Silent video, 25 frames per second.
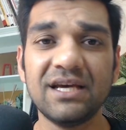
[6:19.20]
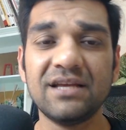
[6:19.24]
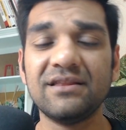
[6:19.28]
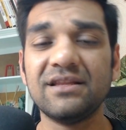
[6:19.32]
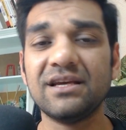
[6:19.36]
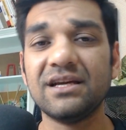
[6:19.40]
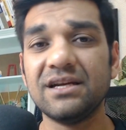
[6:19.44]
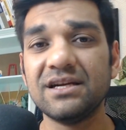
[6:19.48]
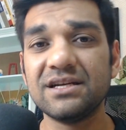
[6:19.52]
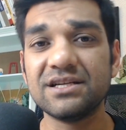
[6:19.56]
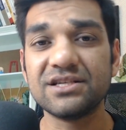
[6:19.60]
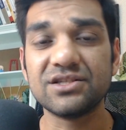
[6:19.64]

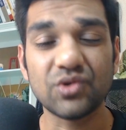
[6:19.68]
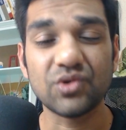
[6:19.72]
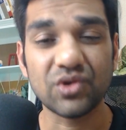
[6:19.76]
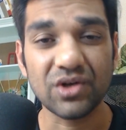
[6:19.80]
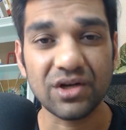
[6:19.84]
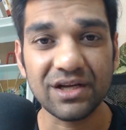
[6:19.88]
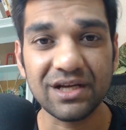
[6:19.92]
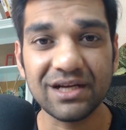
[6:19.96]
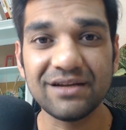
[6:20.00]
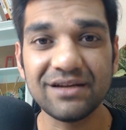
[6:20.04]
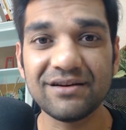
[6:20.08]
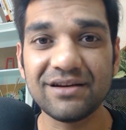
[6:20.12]
then it is
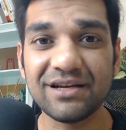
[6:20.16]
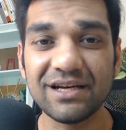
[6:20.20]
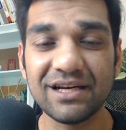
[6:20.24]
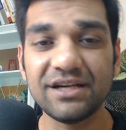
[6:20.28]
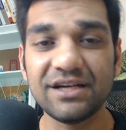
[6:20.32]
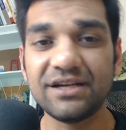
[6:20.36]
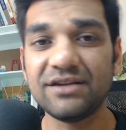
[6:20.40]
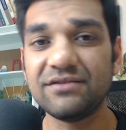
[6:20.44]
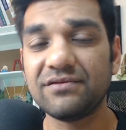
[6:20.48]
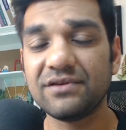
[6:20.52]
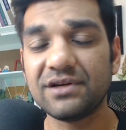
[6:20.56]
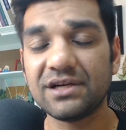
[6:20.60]
really,
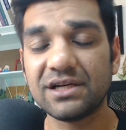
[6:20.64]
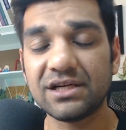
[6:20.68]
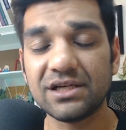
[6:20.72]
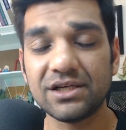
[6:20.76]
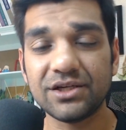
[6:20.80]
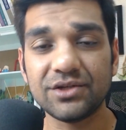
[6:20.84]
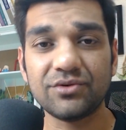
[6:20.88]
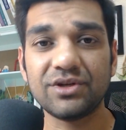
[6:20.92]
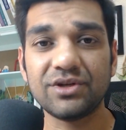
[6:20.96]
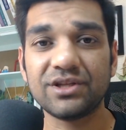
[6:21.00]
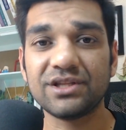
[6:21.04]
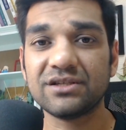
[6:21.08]
really difficult
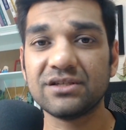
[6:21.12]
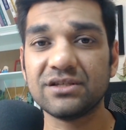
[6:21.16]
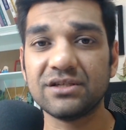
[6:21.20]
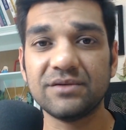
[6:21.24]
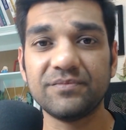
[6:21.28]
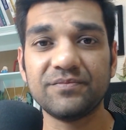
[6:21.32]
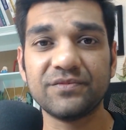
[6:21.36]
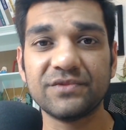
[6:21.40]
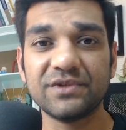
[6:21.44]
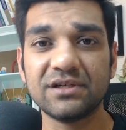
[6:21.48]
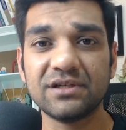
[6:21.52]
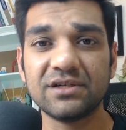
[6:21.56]
during the
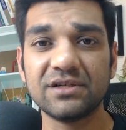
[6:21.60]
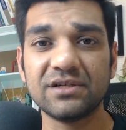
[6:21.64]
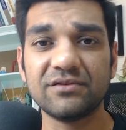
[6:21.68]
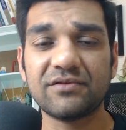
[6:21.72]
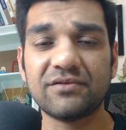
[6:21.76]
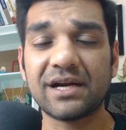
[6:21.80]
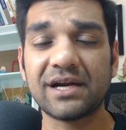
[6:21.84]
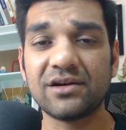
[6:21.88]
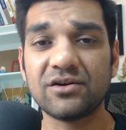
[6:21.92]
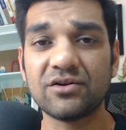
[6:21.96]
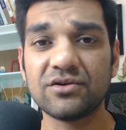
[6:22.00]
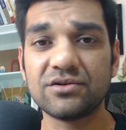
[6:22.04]

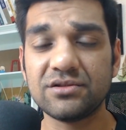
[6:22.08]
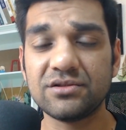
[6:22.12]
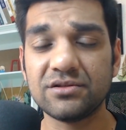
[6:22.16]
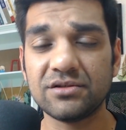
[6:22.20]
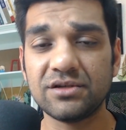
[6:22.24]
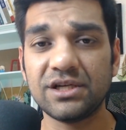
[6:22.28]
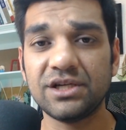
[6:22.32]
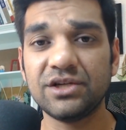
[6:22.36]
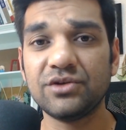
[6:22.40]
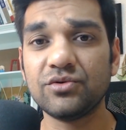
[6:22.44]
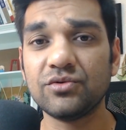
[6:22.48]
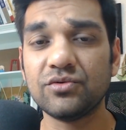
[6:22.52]
fat loss
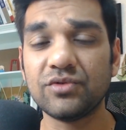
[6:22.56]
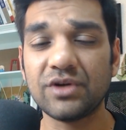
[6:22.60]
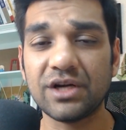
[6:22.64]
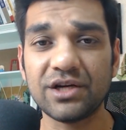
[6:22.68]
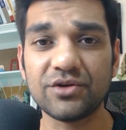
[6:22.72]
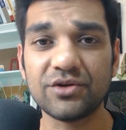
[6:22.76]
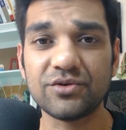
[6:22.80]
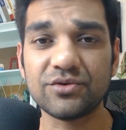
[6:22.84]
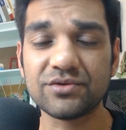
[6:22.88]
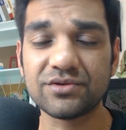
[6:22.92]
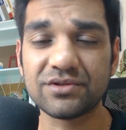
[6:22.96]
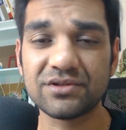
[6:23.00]
journey to
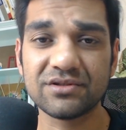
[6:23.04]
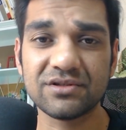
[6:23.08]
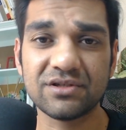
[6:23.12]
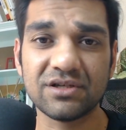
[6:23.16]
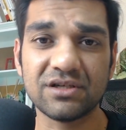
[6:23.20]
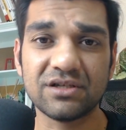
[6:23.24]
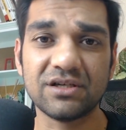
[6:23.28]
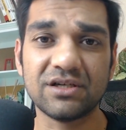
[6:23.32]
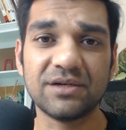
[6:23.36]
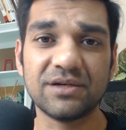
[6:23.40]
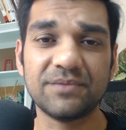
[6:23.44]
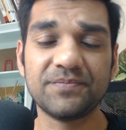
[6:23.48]
reduce
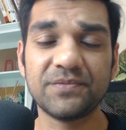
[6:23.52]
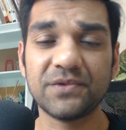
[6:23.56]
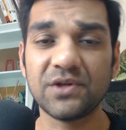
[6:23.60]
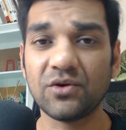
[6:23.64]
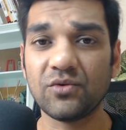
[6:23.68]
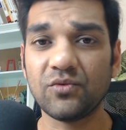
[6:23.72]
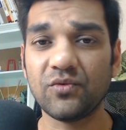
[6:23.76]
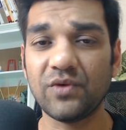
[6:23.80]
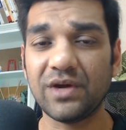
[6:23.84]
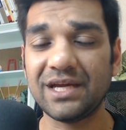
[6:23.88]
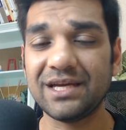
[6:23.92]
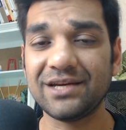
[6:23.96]

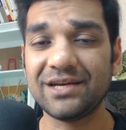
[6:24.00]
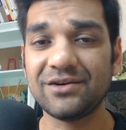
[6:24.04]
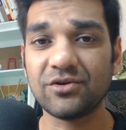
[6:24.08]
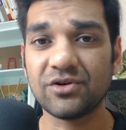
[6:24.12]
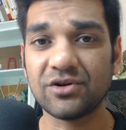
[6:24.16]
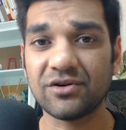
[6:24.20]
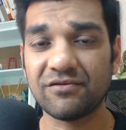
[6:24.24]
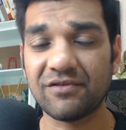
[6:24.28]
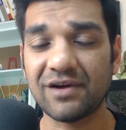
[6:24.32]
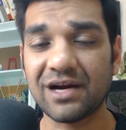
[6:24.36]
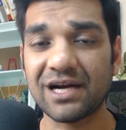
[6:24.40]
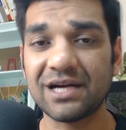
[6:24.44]
your weight
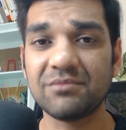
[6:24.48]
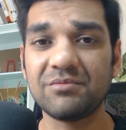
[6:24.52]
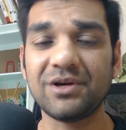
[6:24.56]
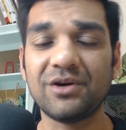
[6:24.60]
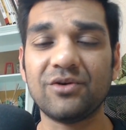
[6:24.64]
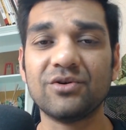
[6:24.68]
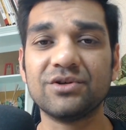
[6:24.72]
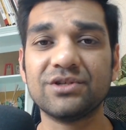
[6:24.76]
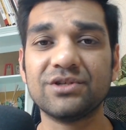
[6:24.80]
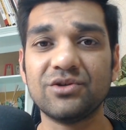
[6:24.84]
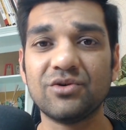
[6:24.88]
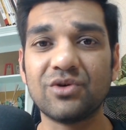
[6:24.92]
or a fat,
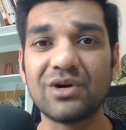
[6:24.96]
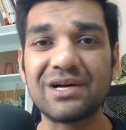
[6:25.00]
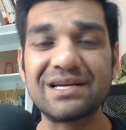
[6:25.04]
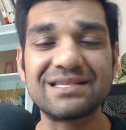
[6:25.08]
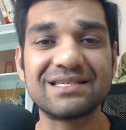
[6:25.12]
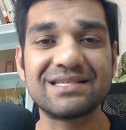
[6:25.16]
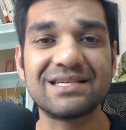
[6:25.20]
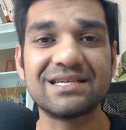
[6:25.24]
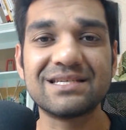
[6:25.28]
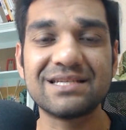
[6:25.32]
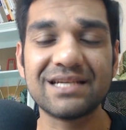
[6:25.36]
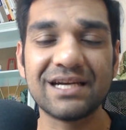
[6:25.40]
because you
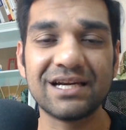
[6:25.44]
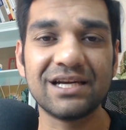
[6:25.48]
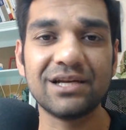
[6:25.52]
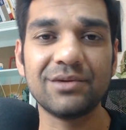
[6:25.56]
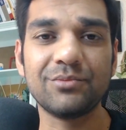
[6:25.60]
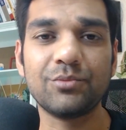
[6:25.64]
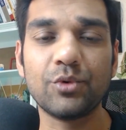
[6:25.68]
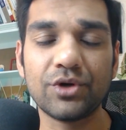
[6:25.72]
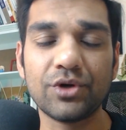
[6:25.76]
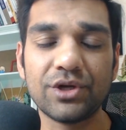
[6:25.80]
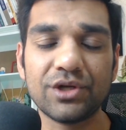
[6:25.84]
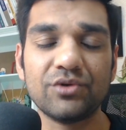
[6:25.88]
consistently
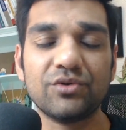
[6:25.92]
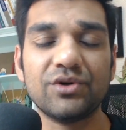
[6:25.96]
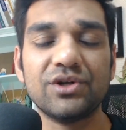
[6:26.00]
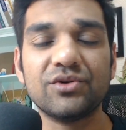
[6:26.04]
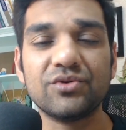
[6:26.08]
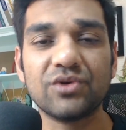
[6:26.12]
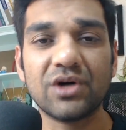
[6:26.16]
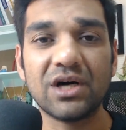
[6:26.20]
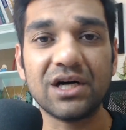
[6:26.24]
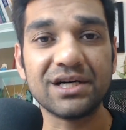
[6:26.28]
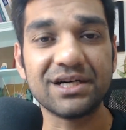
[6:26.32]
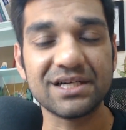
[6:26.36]
put you
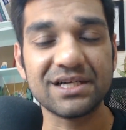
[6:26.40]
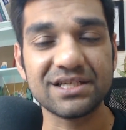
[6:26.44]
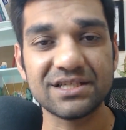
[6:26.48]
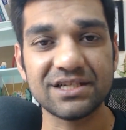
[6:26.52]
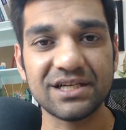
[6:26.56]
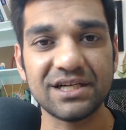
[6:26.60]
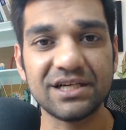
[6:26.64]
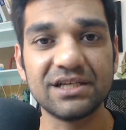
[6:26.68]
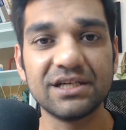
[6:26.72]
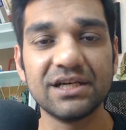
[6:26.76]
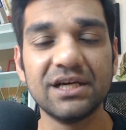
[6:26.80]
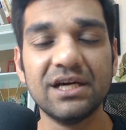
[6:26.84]
into a hunger
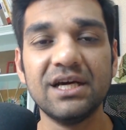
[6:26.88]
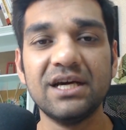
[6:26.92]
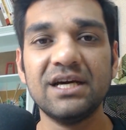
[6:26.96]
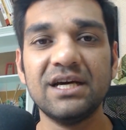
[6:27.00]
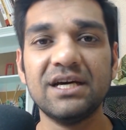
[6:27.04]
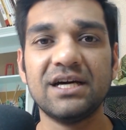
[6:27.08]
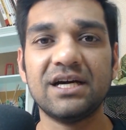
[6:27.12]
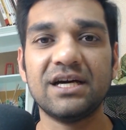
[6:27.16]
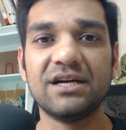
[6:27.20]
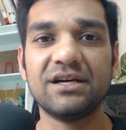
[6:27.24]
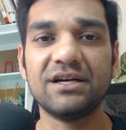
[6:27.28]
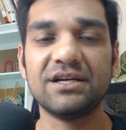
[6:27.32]
state,
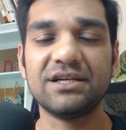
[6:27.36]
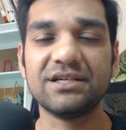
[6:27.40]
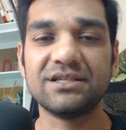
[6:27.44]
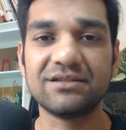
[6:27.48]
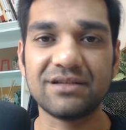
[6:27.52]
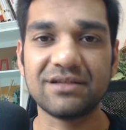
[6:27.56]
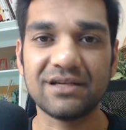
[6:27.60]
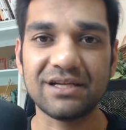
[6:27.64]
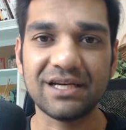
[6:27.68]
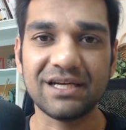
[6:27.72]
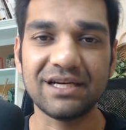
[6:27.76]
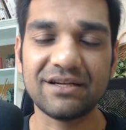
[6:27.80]
and it is
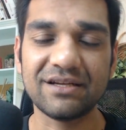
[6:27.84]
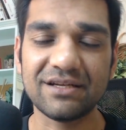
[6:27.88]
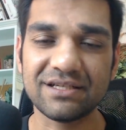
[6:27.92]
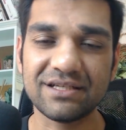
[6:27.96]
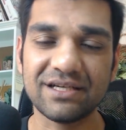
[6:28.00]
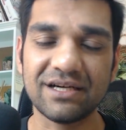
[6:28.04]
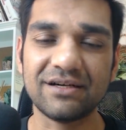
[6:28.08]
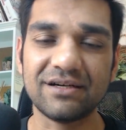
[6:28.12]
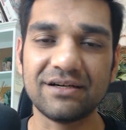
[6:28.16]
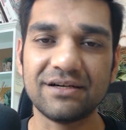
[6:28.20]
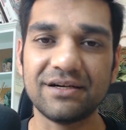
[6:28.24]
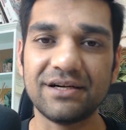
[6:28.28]
really
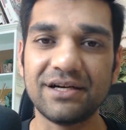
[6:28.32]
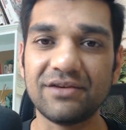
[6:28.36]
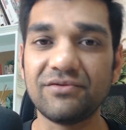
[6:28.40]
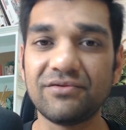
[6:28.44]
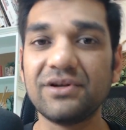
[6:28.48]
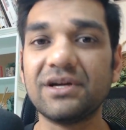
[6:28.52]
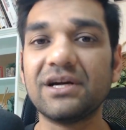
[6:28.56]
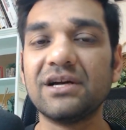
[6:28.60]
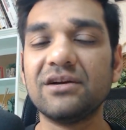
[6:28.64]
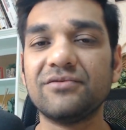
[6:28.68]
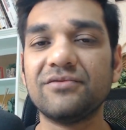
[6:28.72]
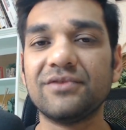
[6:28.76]

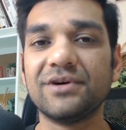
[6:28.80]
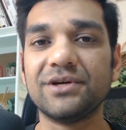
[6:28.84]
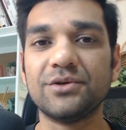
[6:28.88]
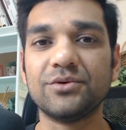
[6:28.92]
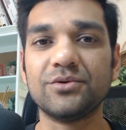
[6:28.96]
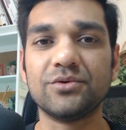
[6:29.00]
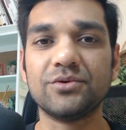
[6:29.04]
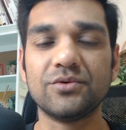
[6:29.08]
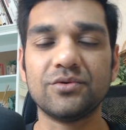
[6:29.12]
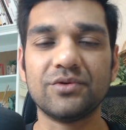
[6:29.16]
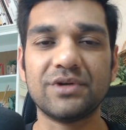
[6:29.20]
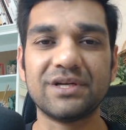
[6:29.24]
difficult for
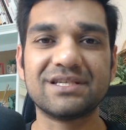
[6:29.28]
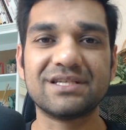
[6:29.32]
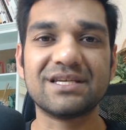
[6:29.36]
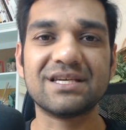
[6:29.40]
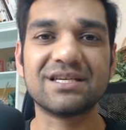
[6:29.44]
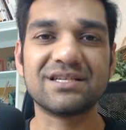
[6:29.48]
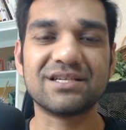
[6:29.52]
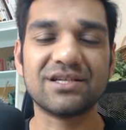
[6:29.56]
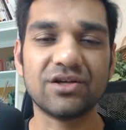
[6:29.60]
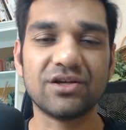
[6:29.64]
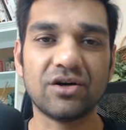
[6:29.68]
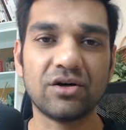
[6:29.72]
you to
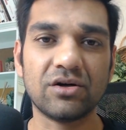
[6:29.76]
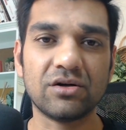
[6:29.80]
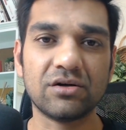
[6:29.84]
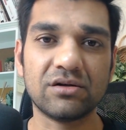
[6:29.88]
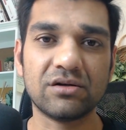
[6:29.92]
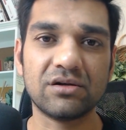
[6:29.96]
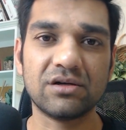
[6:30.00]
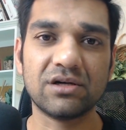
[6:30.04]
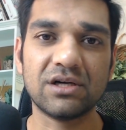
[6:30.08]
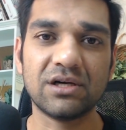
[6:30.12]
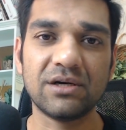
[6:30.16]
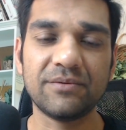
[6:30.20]
resist
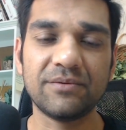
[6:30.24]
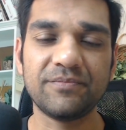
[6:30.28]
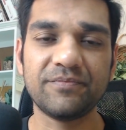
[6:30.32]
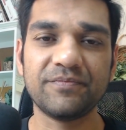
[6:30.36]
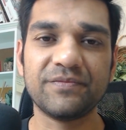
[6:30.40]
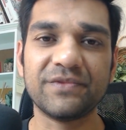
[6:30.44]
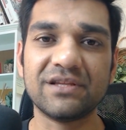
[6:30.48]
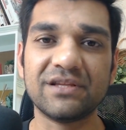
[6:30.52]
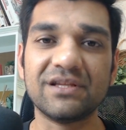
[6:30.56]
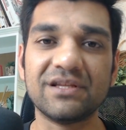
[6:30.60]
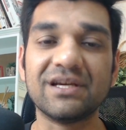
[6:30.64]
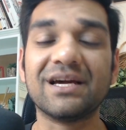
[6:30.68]
your
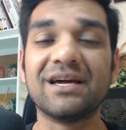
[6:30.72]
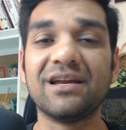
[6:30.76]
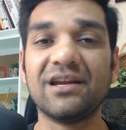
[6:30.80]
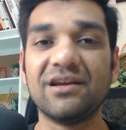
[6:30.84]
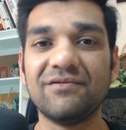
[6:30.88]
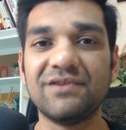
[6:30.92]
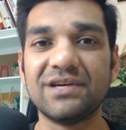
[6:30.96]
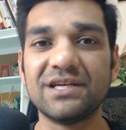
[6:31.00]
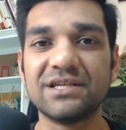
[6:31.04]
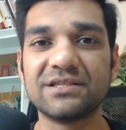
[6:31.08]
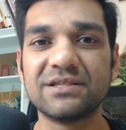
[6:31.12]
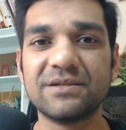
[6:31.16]
the
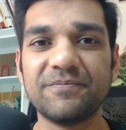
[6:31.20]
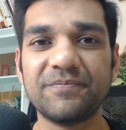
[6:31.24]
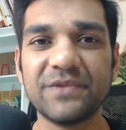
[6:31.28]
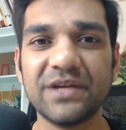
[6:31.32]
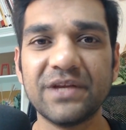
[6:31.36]
cravings.